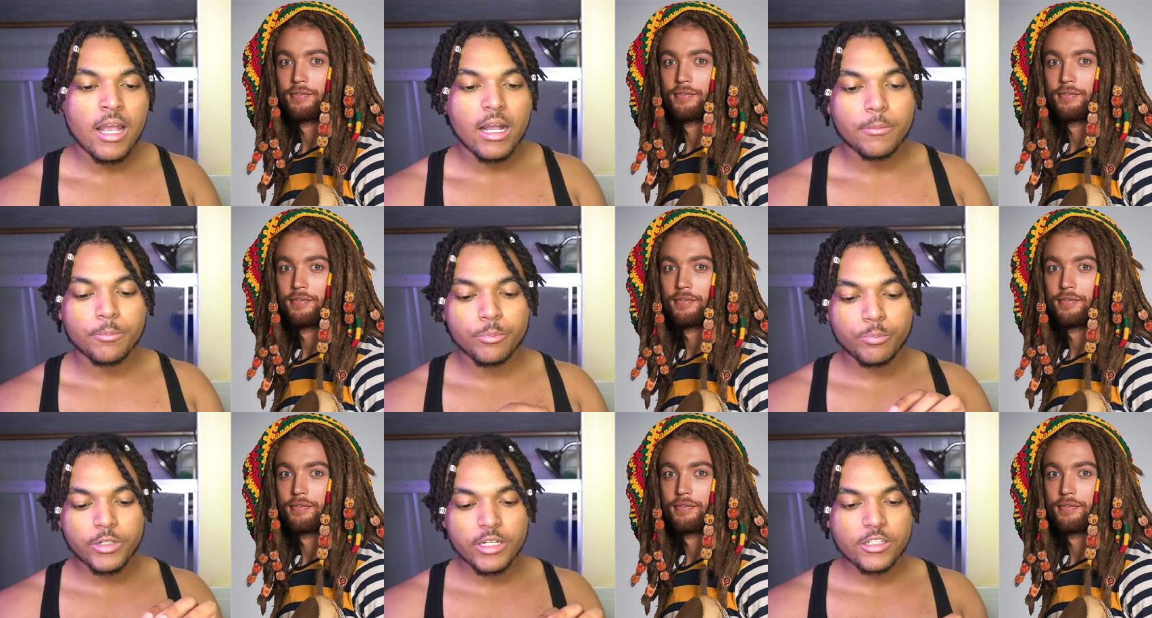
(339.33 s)
Speaker 1: I'm
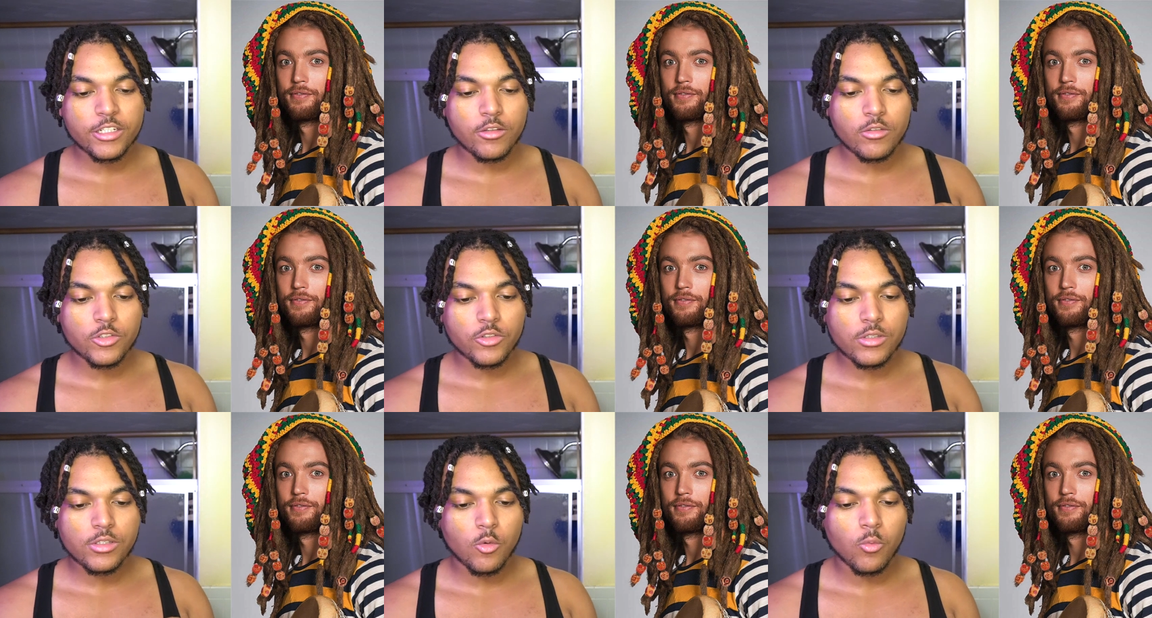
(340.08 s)
pretty sure those
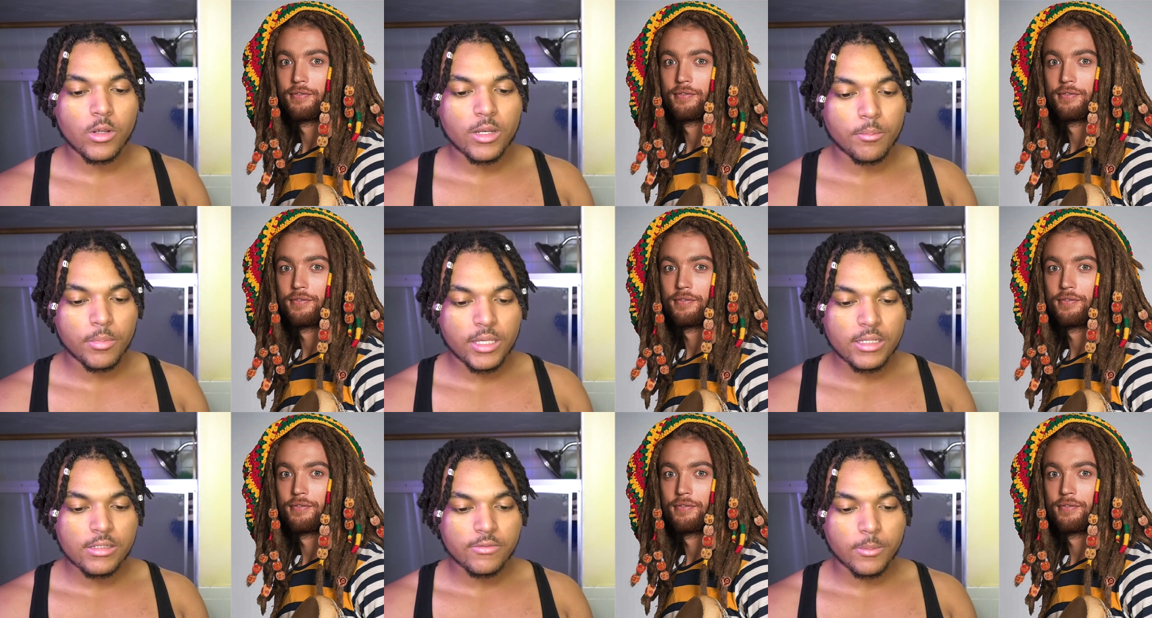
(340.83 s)
joints are wooden
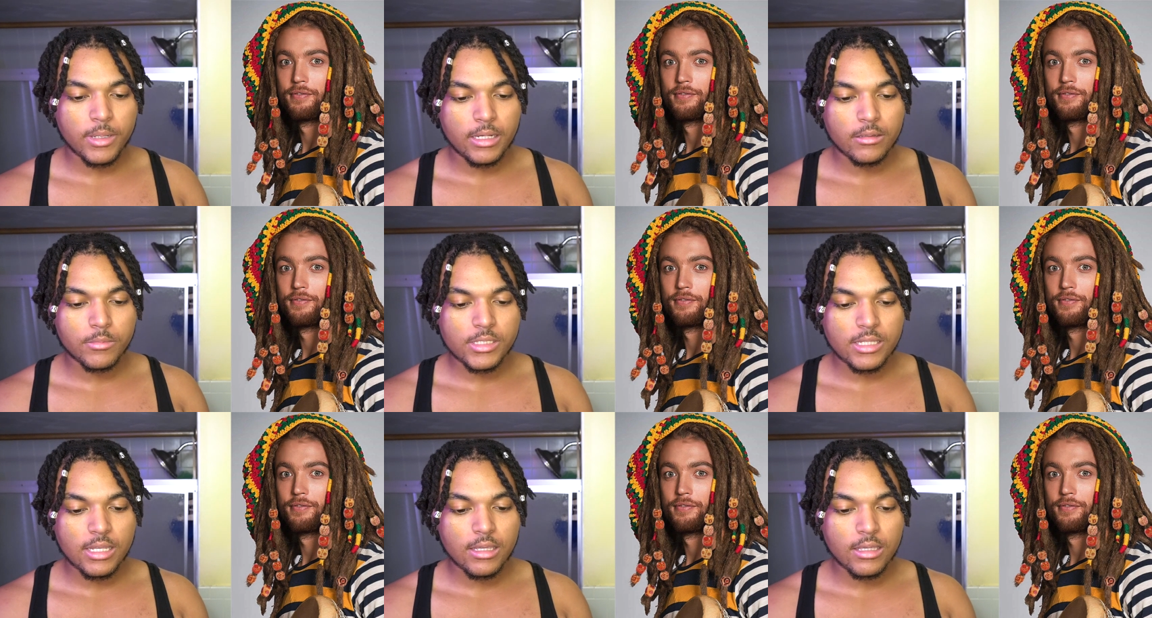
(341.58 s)
beads if I'm not
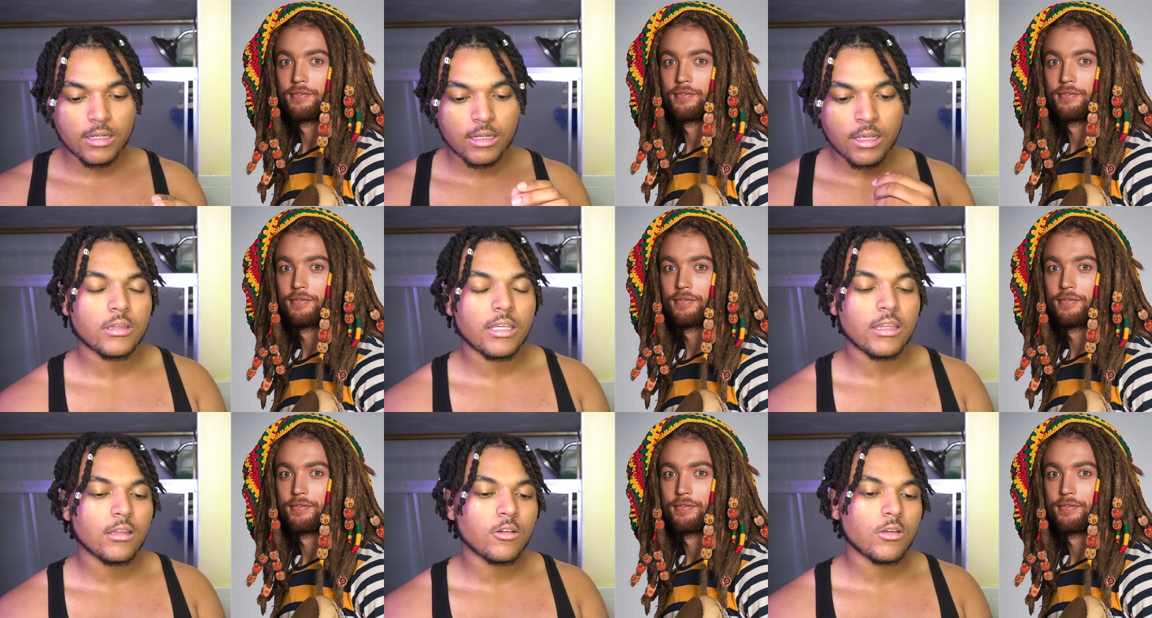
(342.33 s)
mistaken.
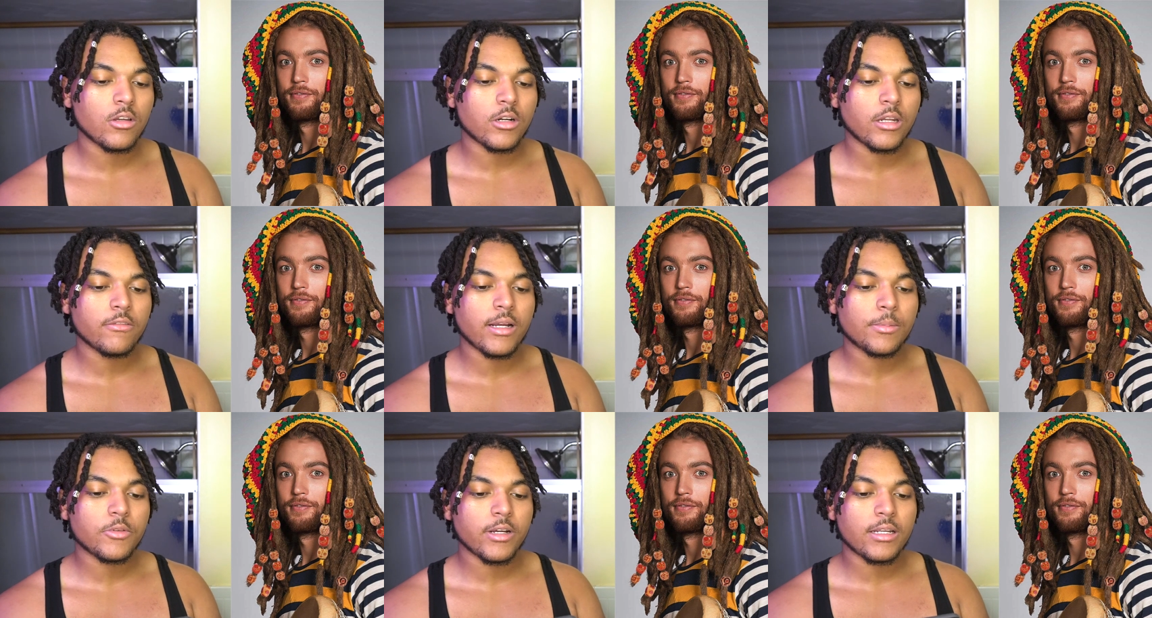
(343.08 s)
And a little yarn he
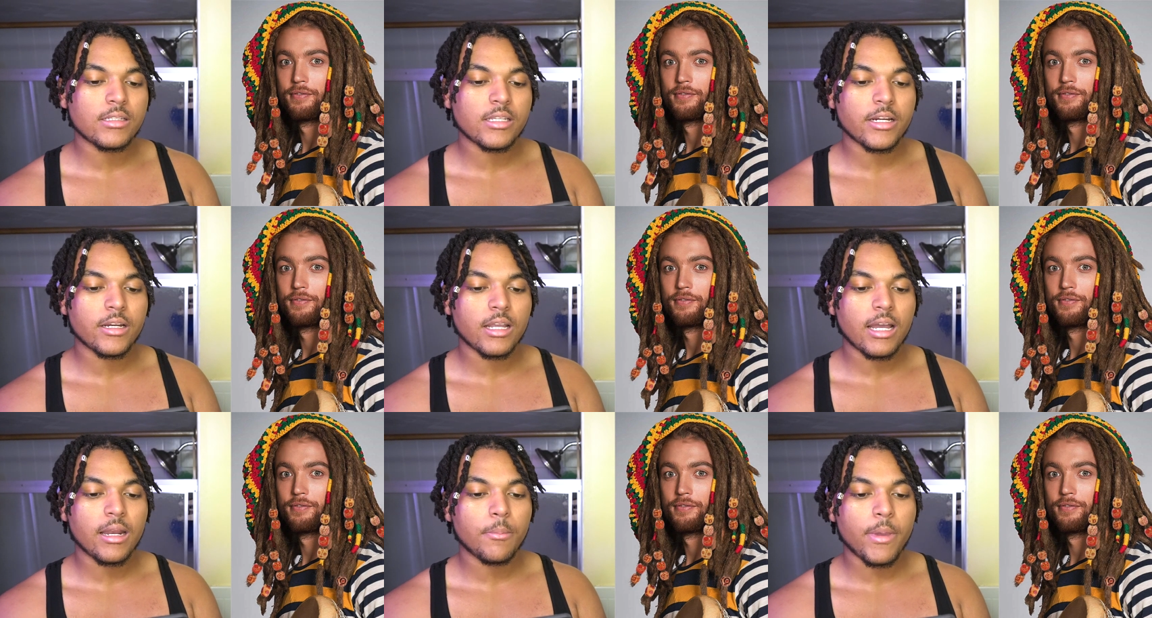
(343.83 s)
wrapped around his hair to
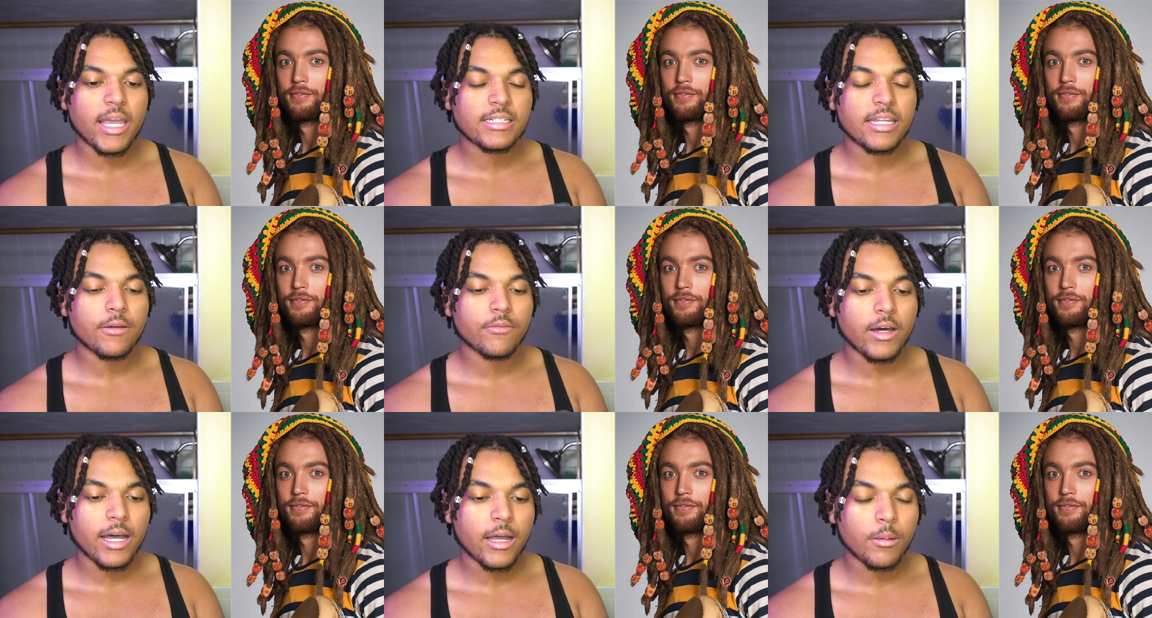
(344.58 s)
kind of match that
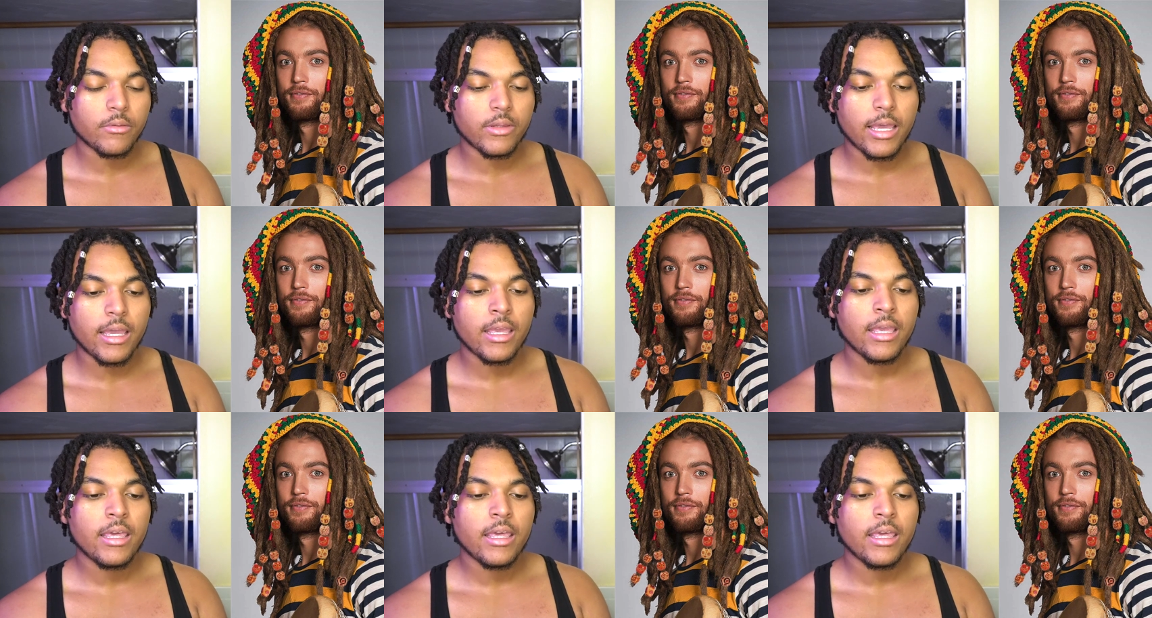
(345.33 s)
vibe, or that,